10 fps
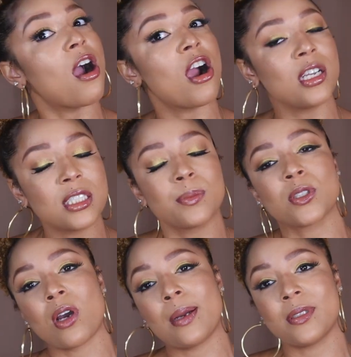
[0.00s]
are you
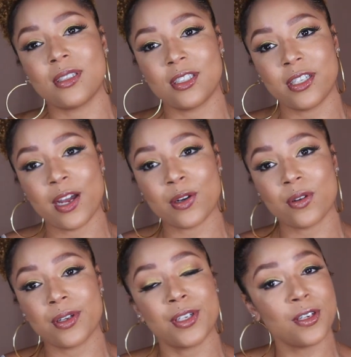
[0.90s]
subscribed to this channel
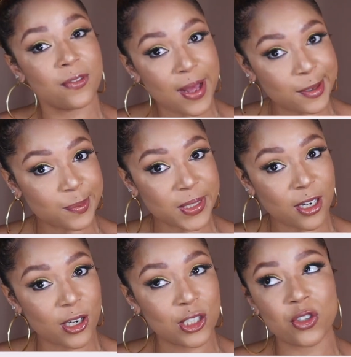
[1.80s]
do you follow me
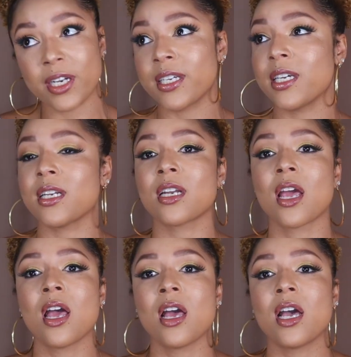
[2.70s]
are you trying to get
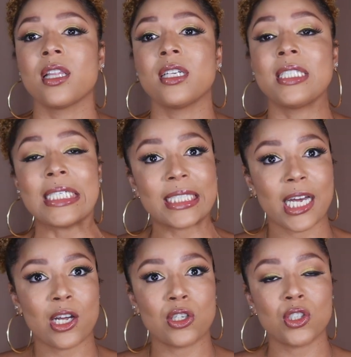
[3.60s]
the
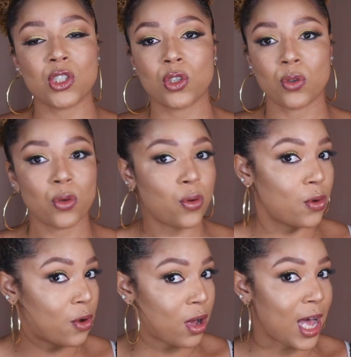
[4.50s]
details
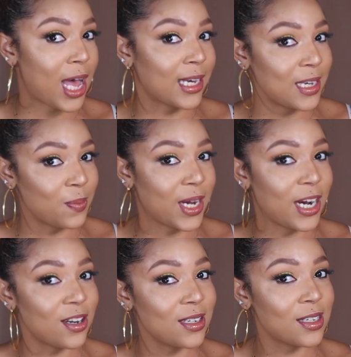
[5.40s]
or how I keep my
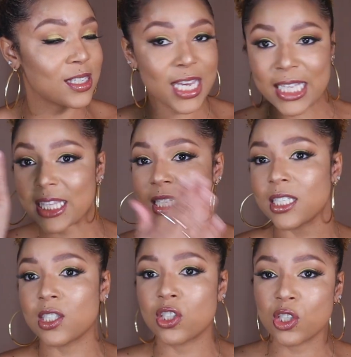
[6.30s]
hair looking like
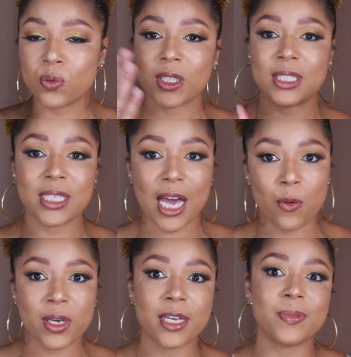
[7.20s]
this. Do you want to see
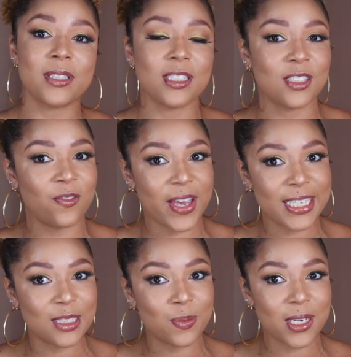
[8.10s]
how we keeps this
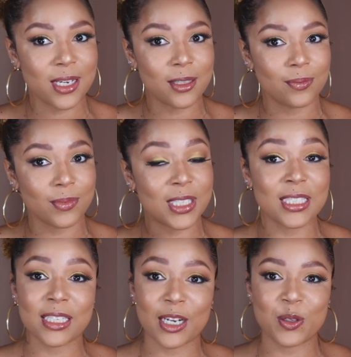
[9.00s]
face beat?
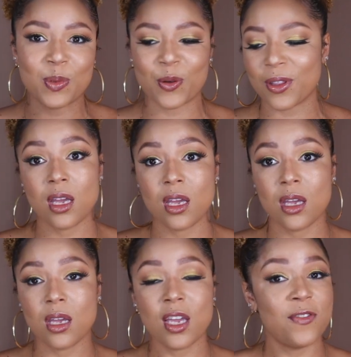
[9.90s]
Because I do
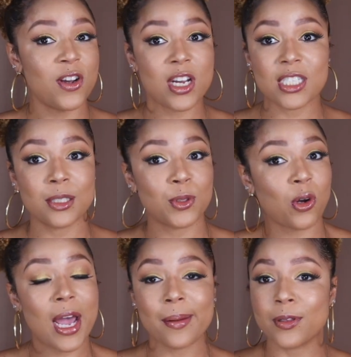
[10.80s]
both. If you're not
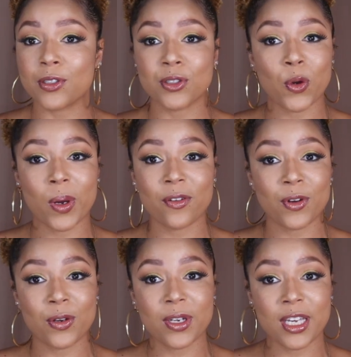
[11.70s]
subscribed, there's no way
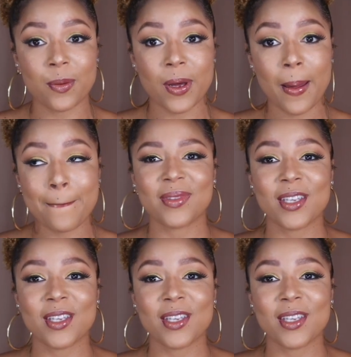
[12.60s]
for you to keep up.